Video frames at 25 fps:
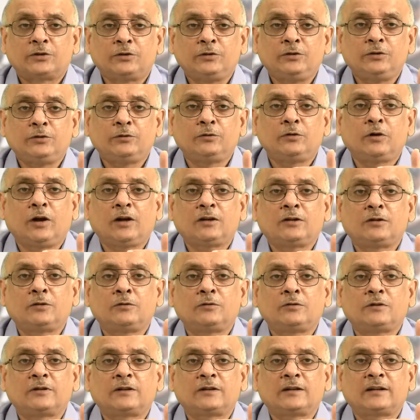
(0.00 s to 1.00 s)
you got
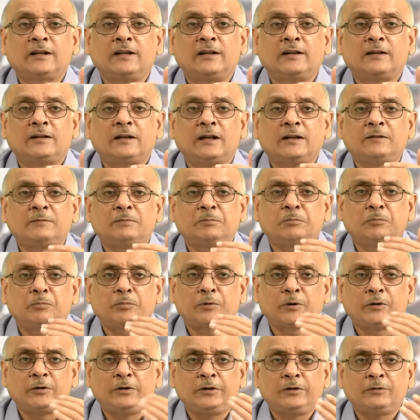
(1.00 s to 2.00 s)
to
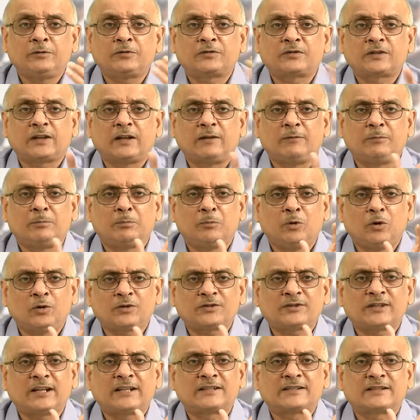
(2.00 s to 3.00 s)
produce
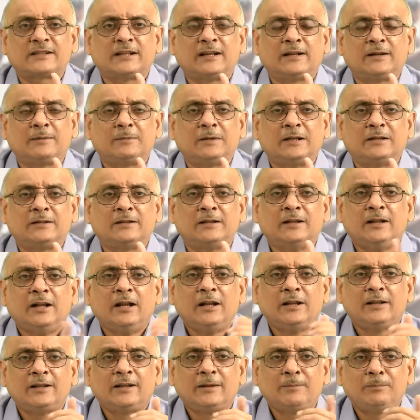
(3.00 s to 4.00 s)

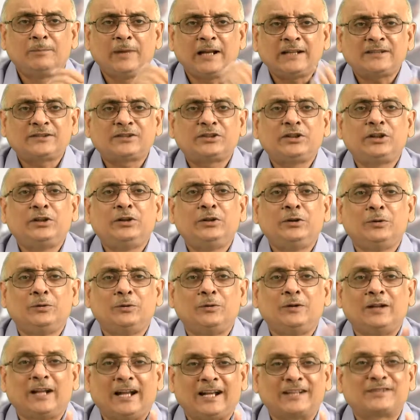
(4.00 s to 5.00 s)
the best
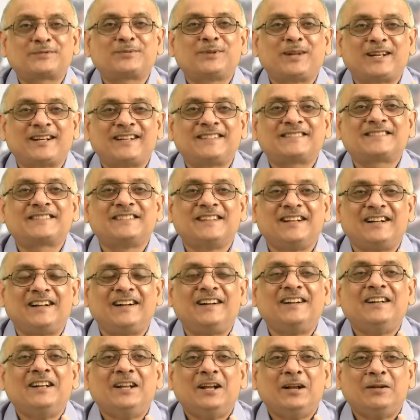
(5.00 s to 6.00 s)
schedule as far as
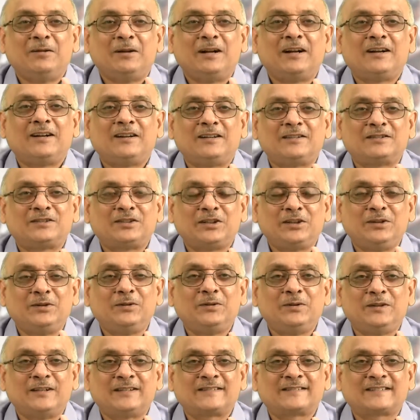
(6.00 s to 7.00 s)

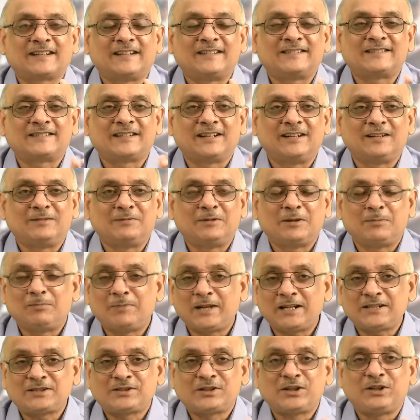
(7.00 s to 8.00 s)
schedule is concerned, the
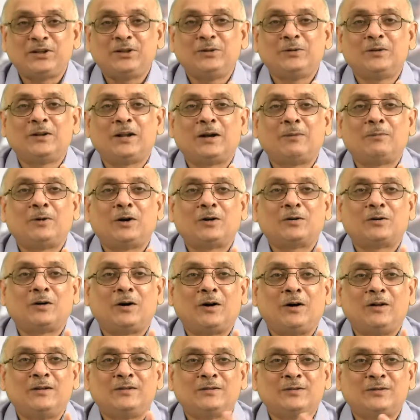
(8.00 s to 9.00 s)
best schedule among
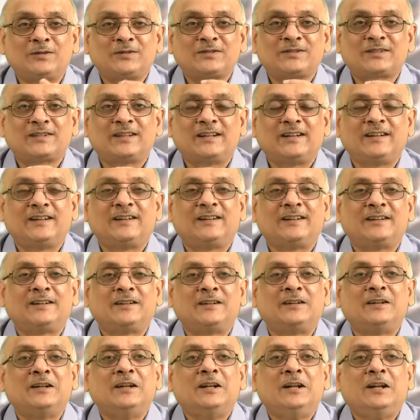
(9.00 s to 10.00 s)
all those,
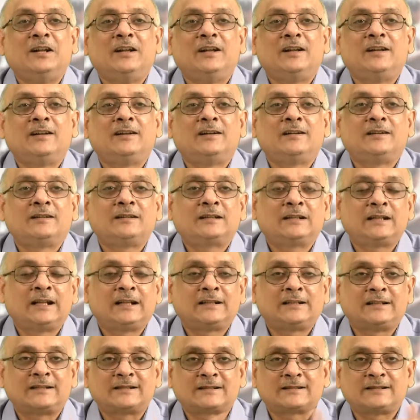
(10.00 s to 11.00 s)

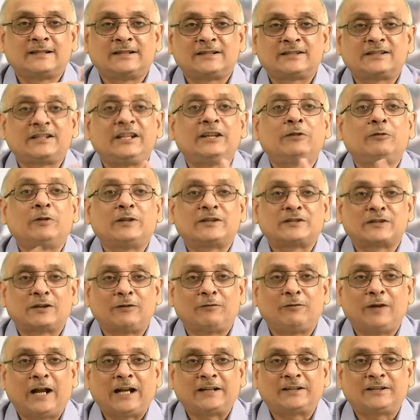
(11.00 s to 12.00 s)
that is the sequence
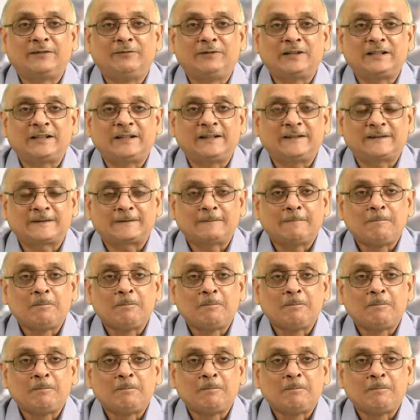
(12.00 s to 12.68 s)
of activities.